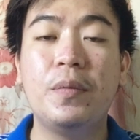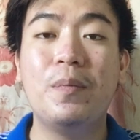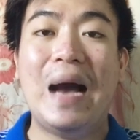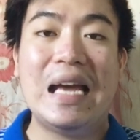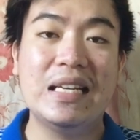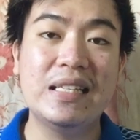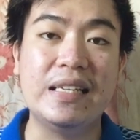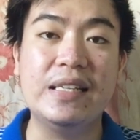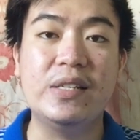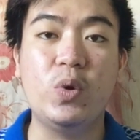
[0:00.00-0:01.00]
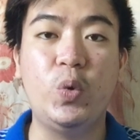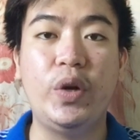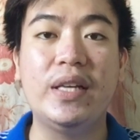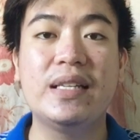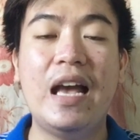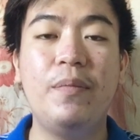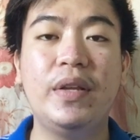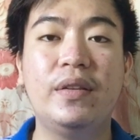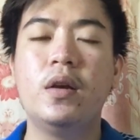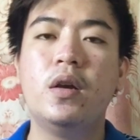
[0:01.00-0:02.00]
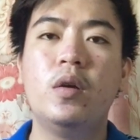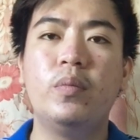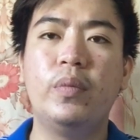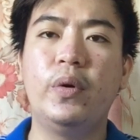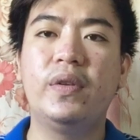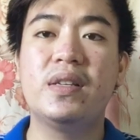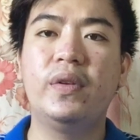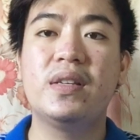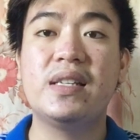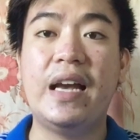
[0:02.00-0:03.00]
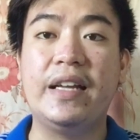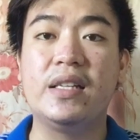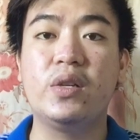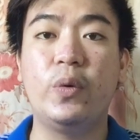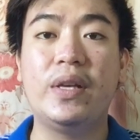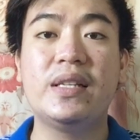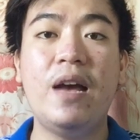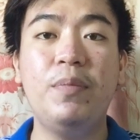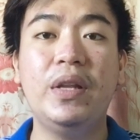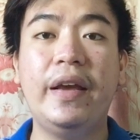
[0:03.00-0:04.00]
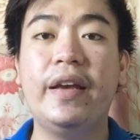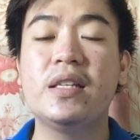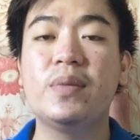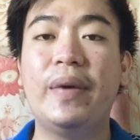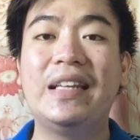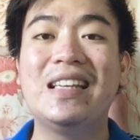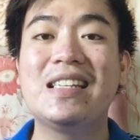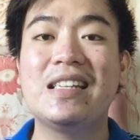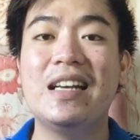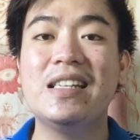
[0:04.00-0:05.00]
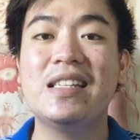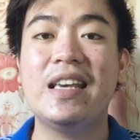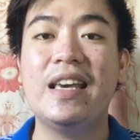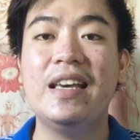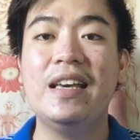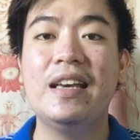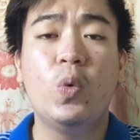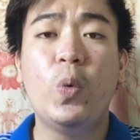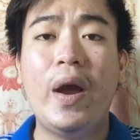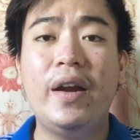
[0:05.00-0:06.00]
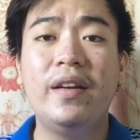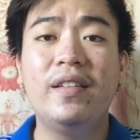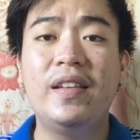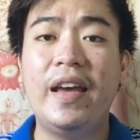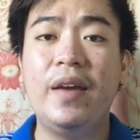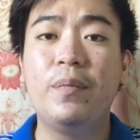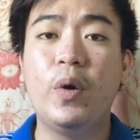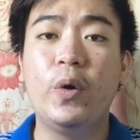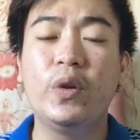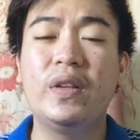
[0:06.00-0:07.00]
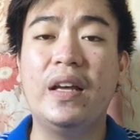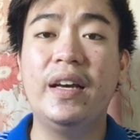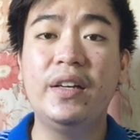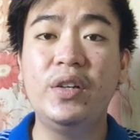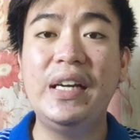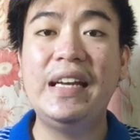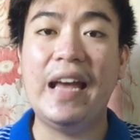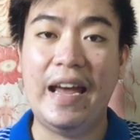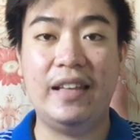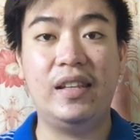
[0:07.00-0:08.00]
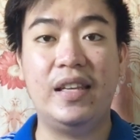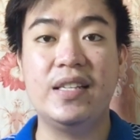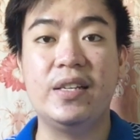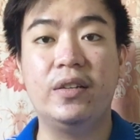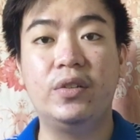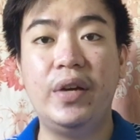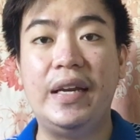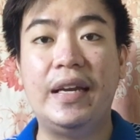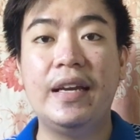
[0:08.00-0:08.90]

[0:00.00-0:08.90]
biases or examine both sides. So example is by discussing where they both agree and disagree.